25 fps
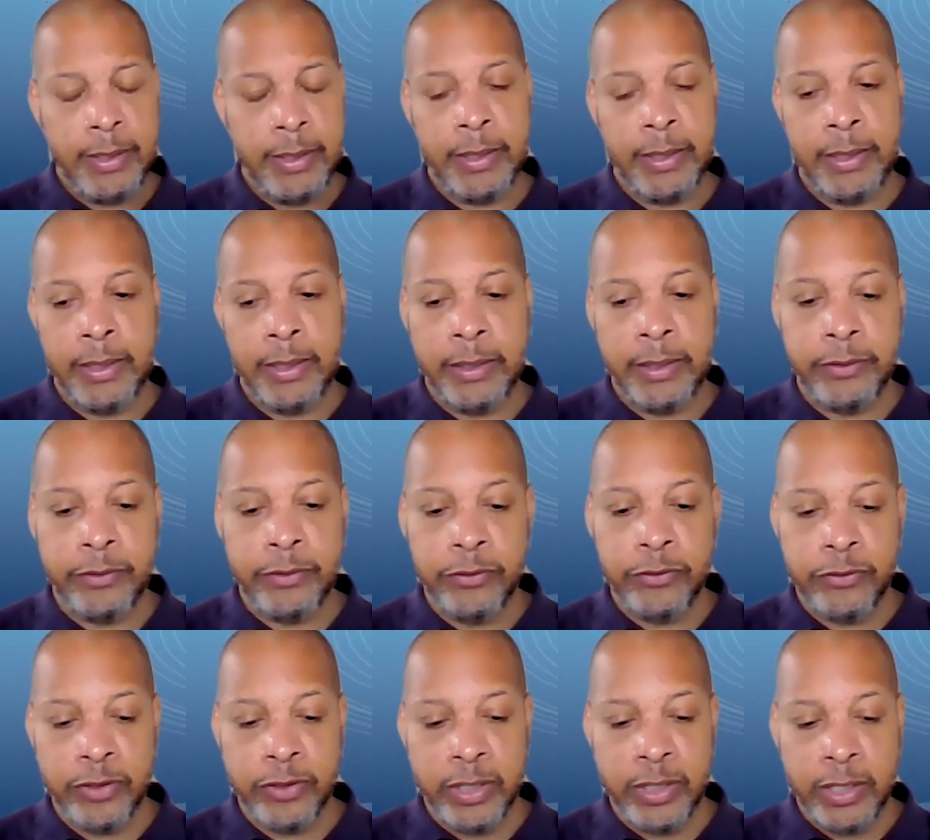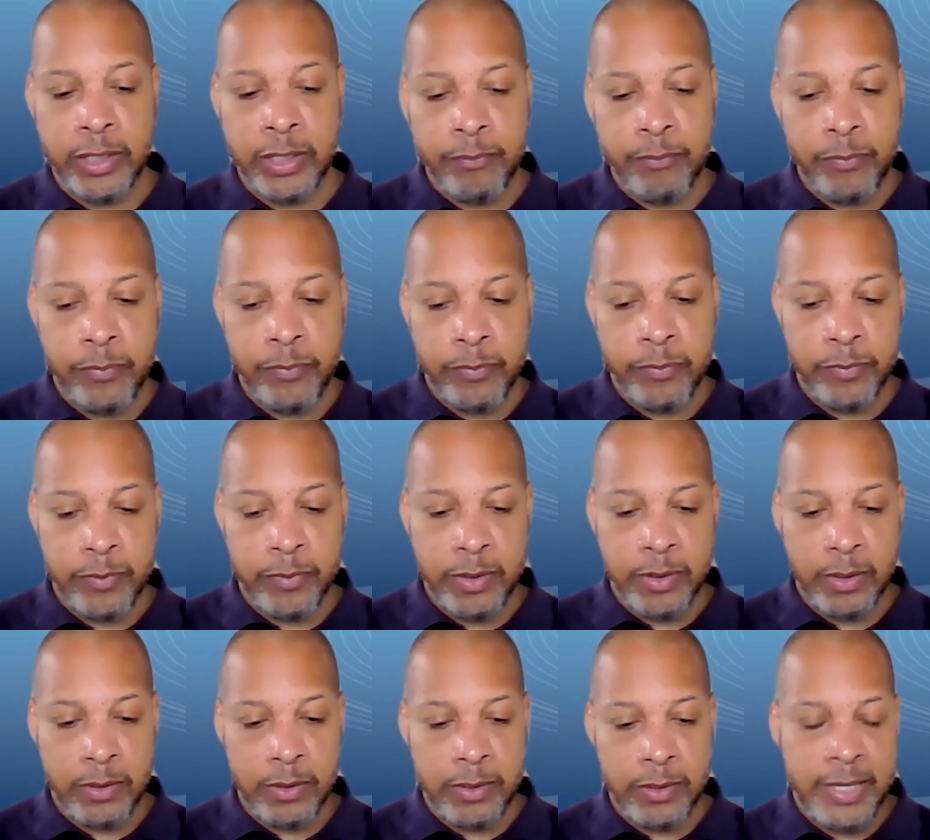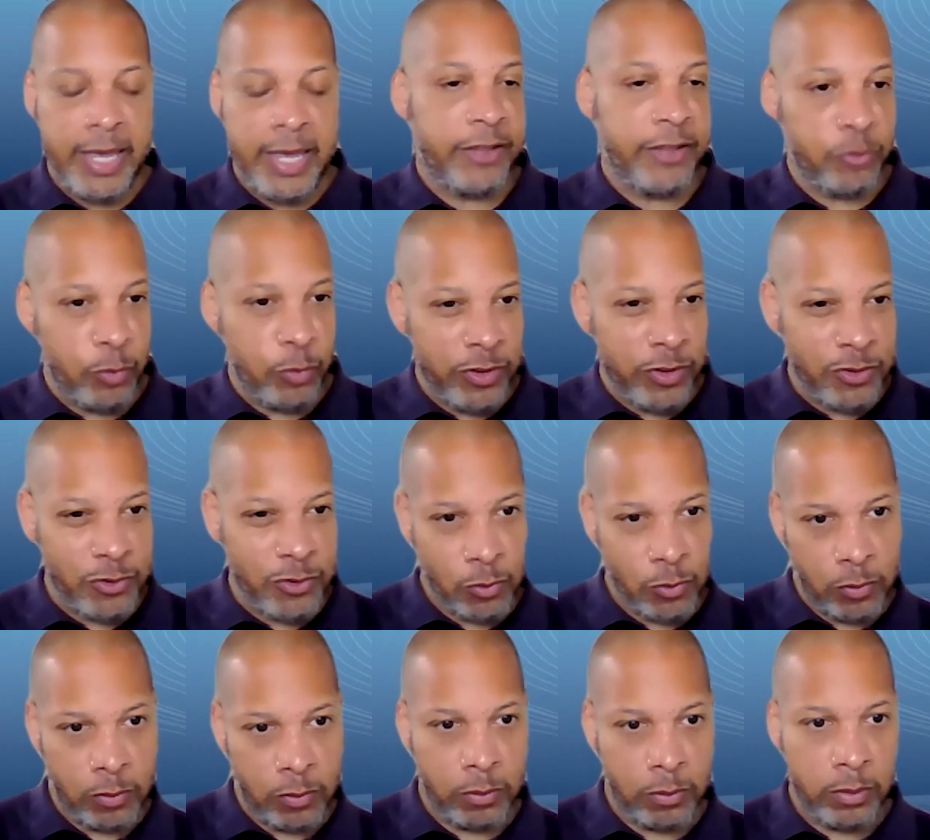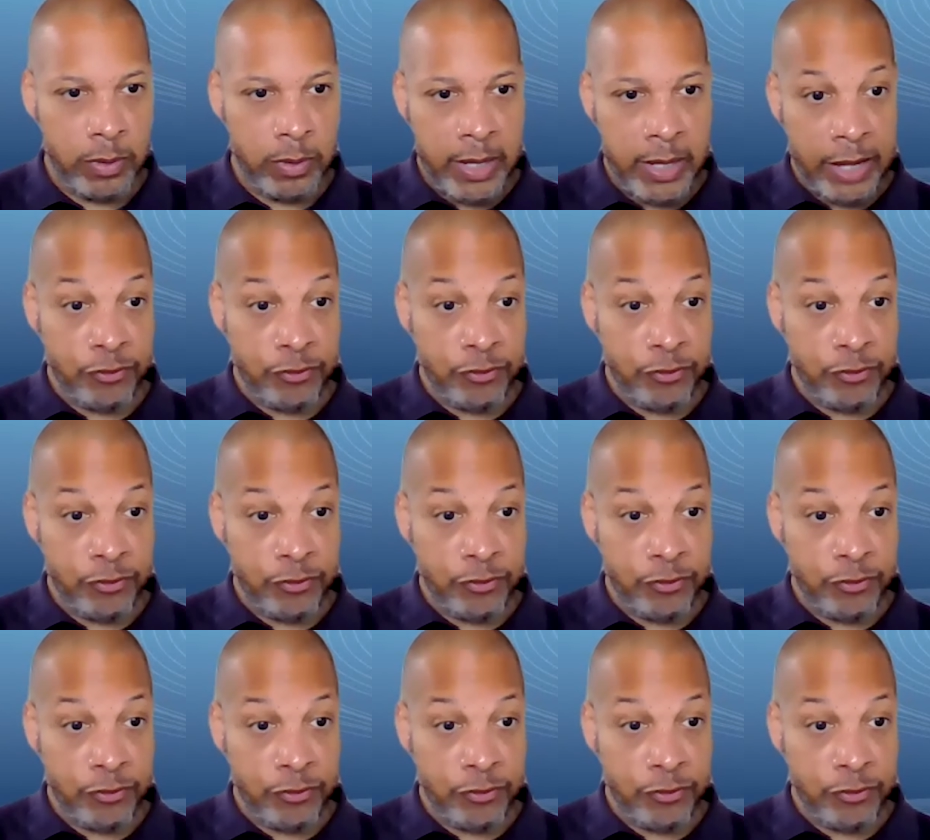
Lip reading: and yet we saw